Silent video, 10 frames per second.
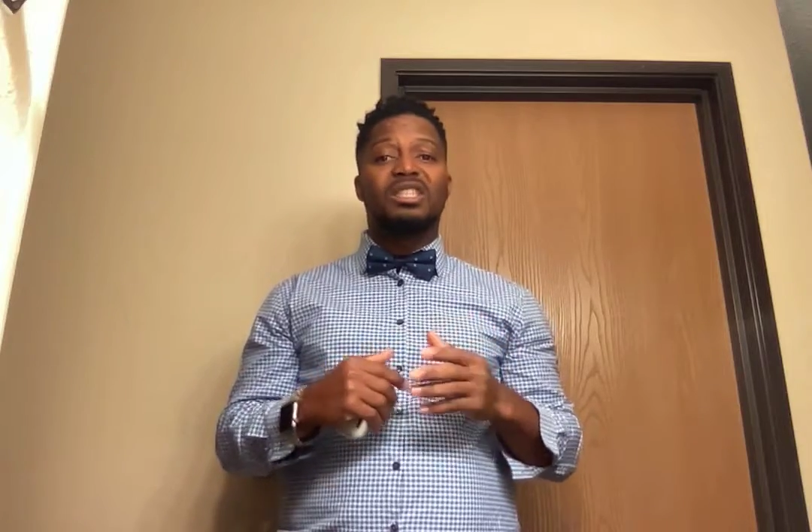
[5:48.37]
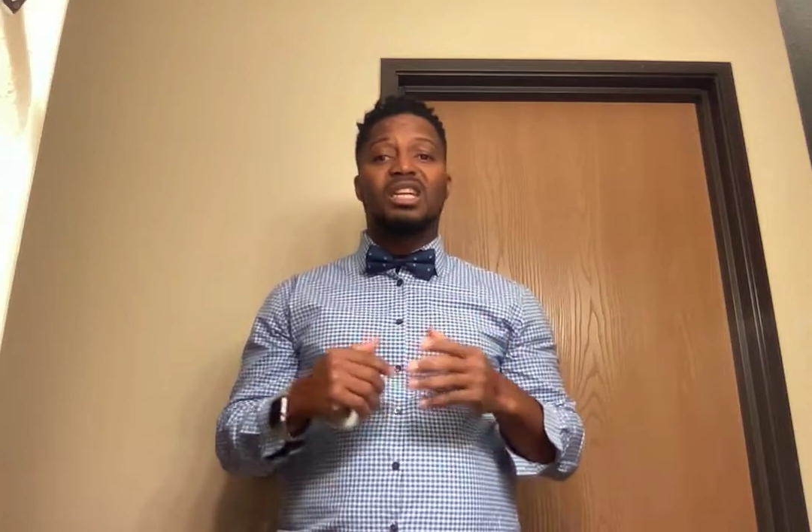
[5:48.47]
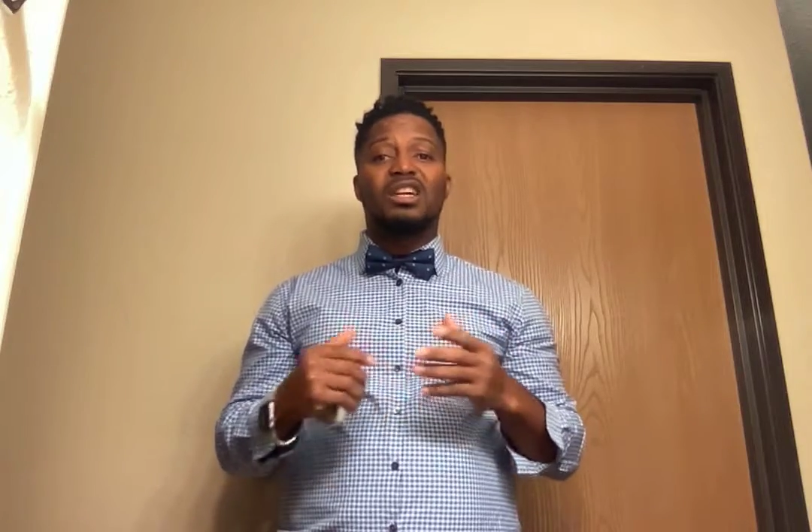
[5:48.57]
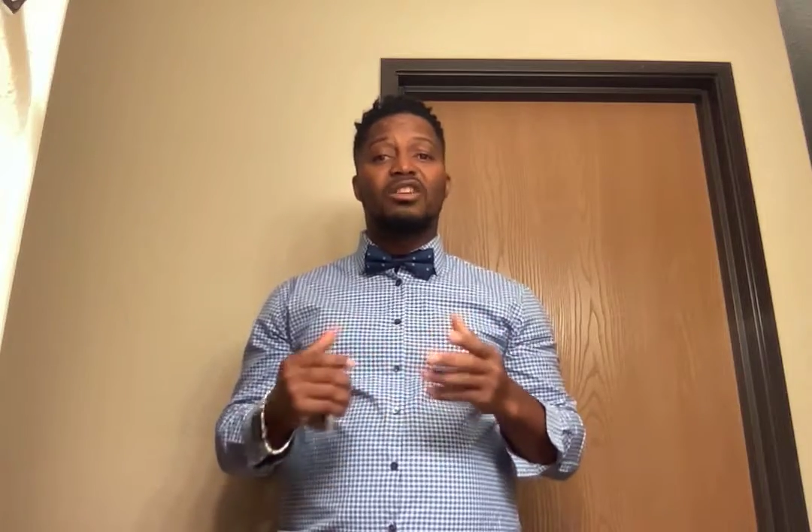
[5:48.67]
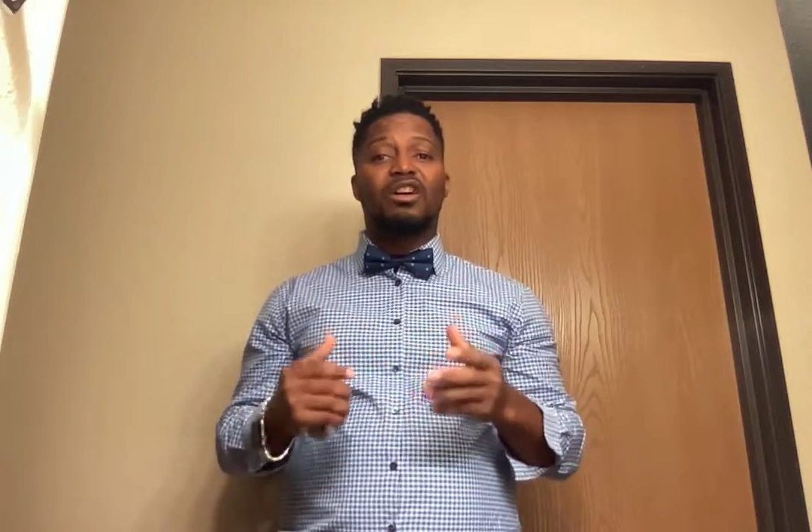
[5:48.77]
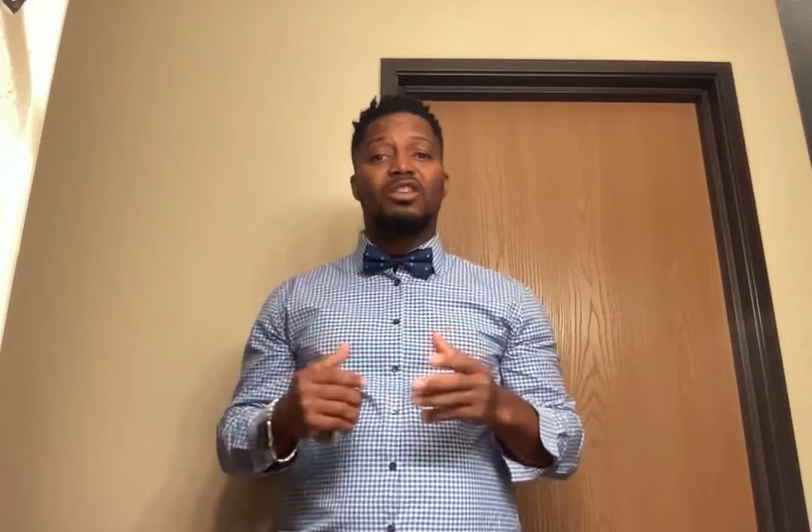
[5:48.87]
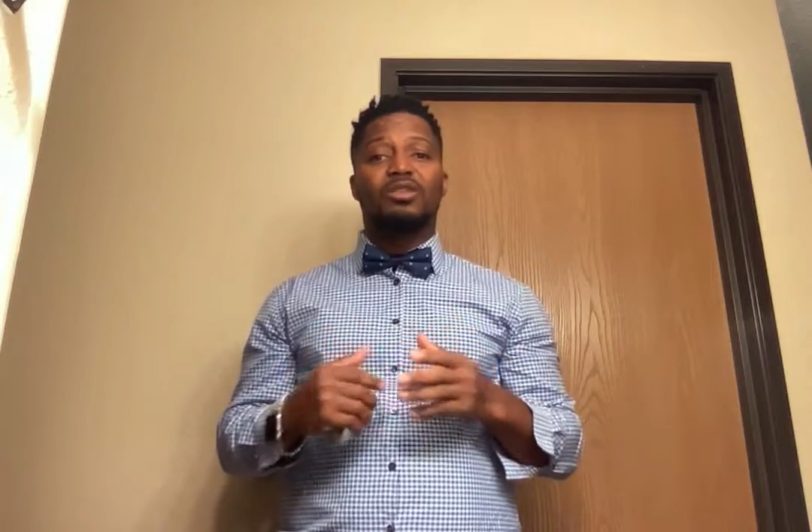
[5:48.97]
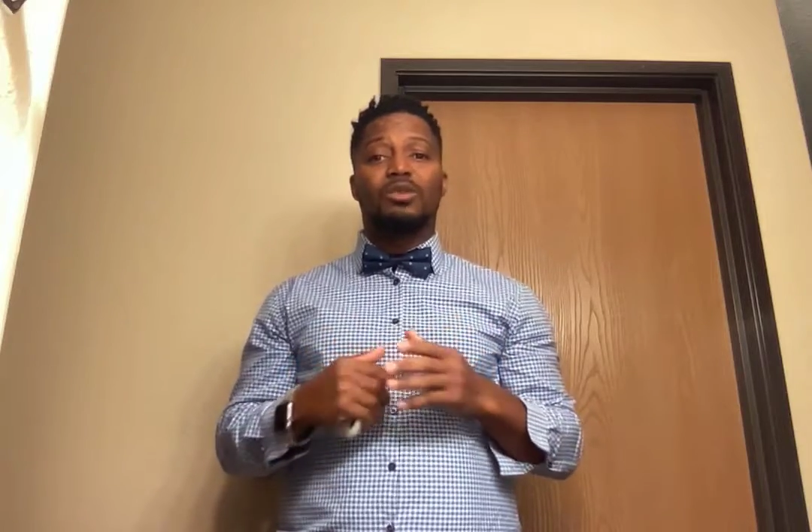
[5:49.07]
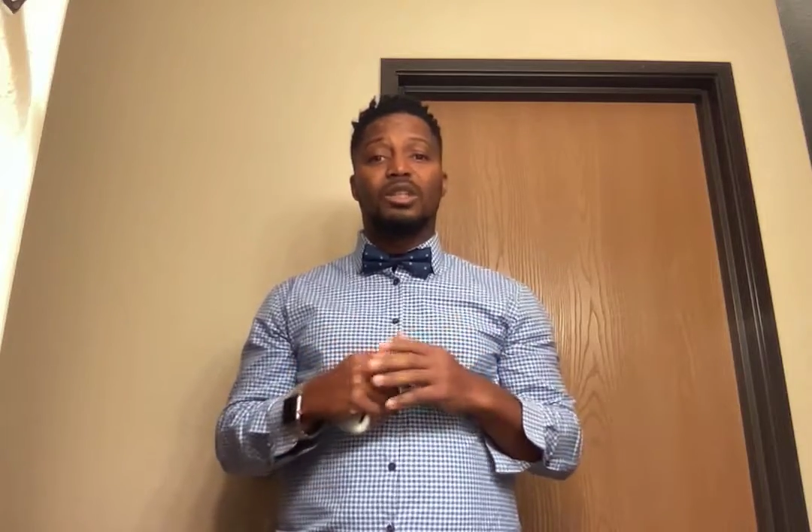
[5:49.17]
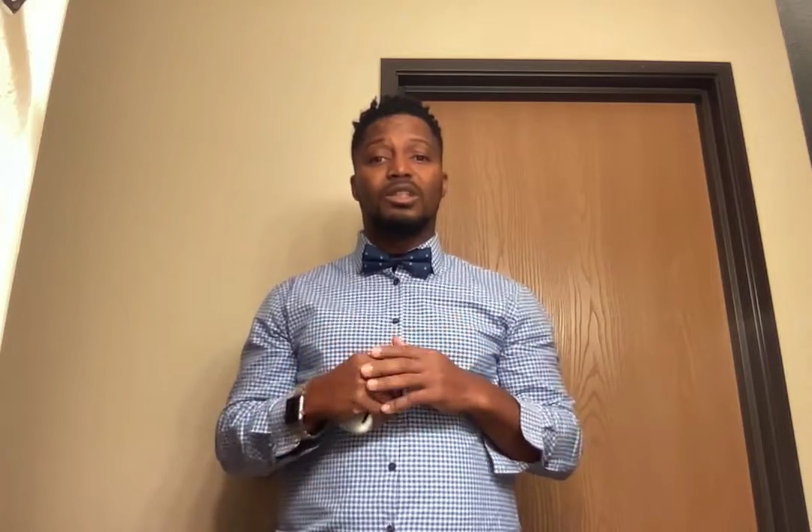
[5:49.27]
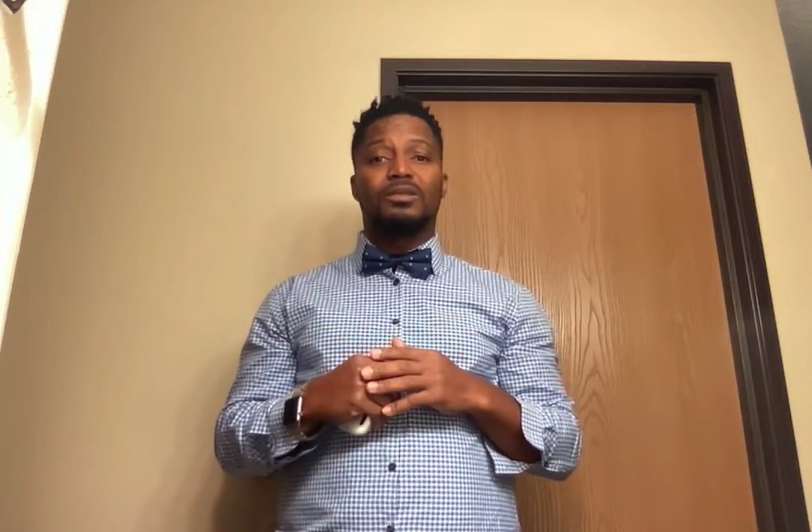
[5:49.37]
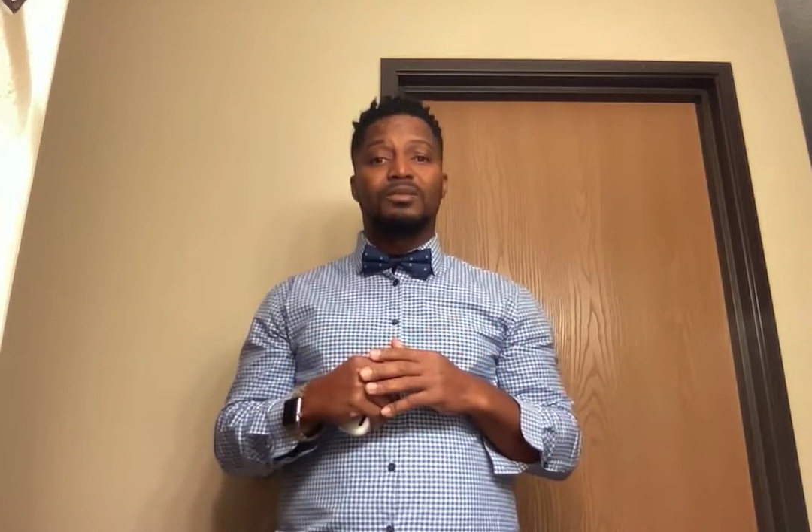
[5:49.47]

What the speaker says: and across the world.